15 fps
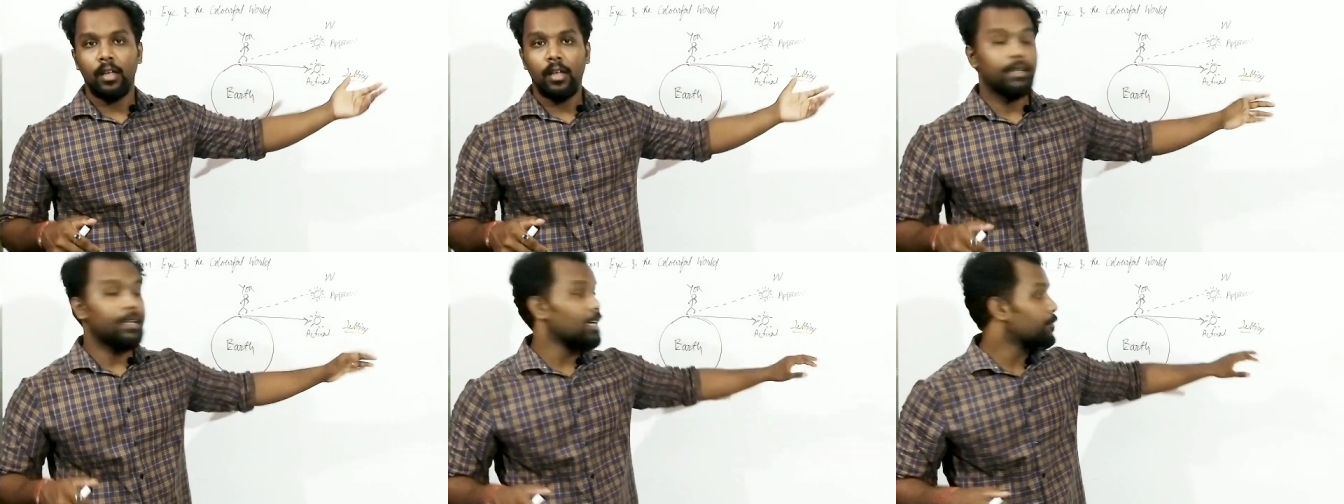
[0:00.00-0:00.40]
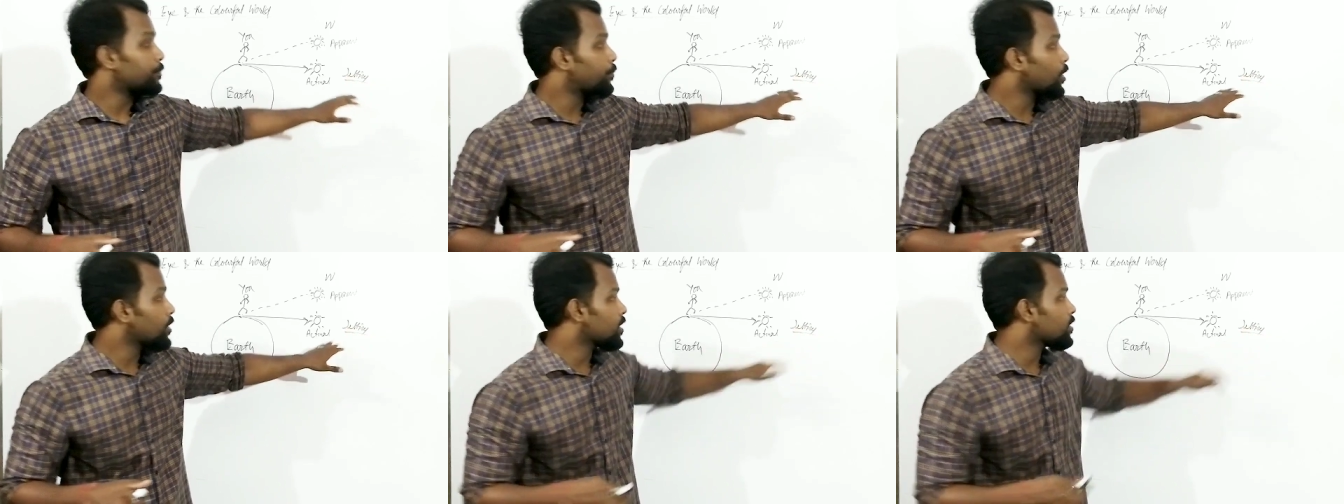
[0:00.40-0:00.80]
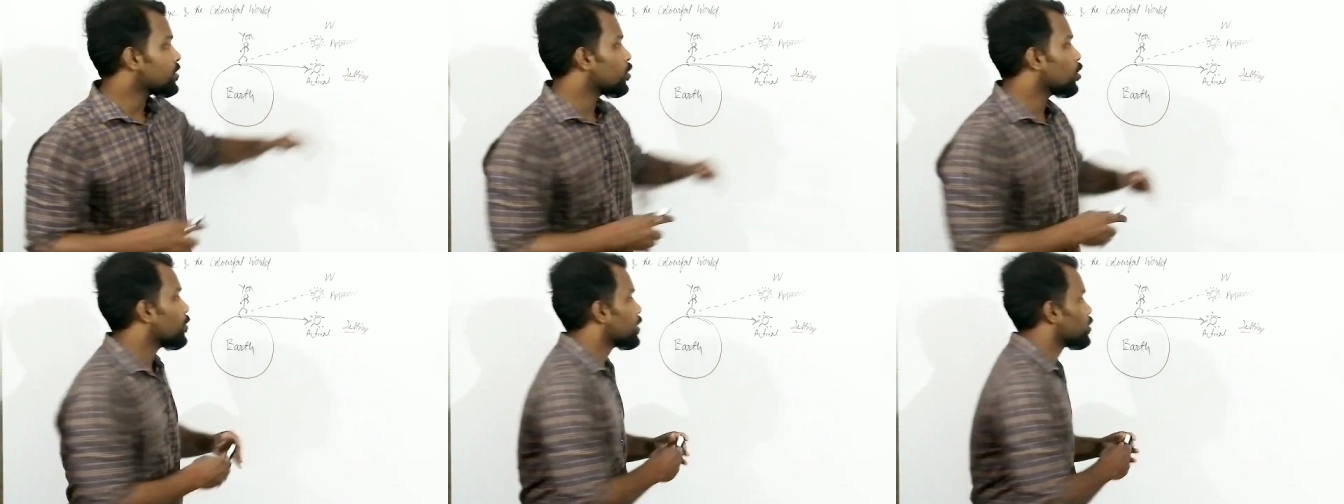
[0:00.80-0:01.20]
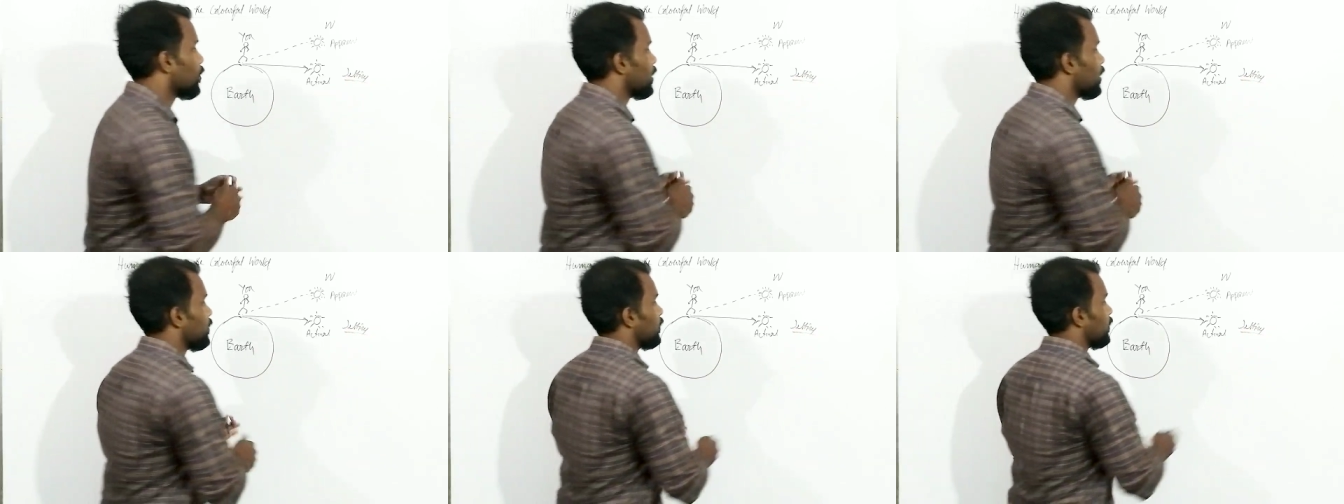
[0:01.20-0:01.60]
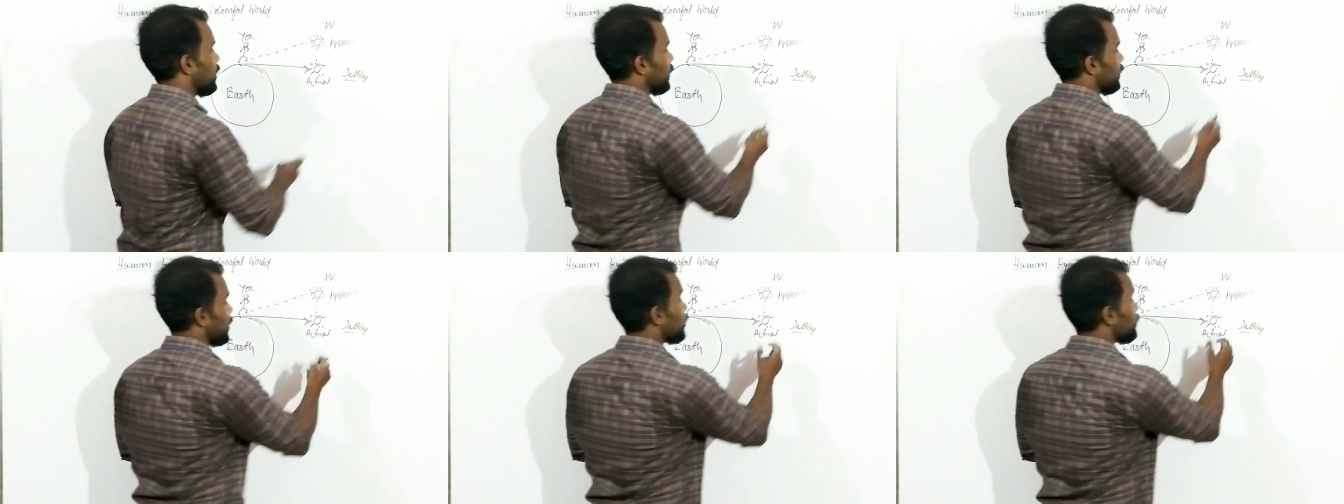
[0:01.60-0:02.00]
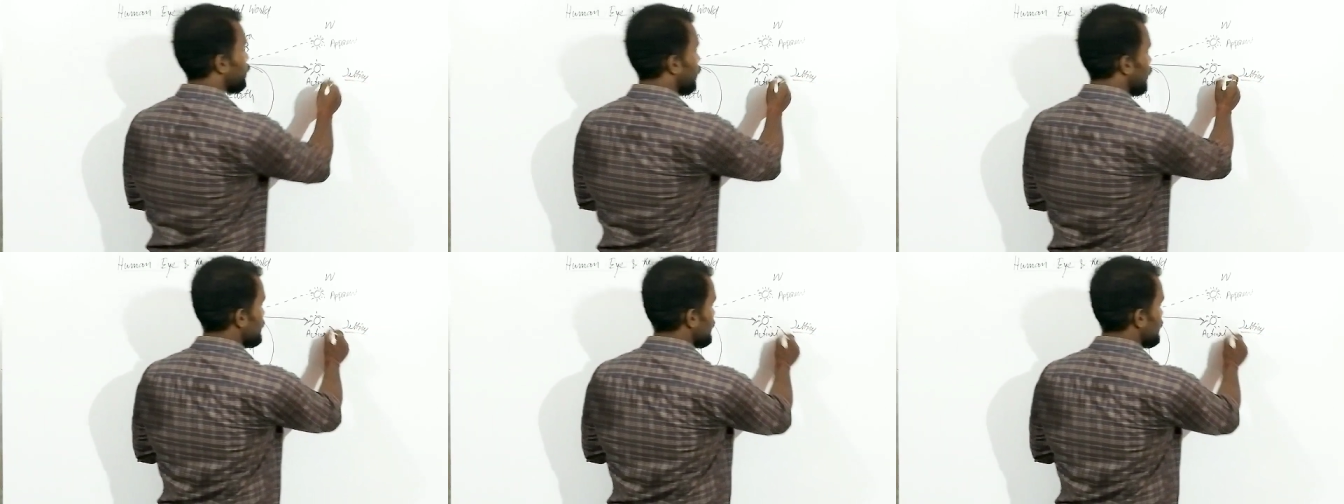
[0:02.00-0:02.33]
that position is known as what? That position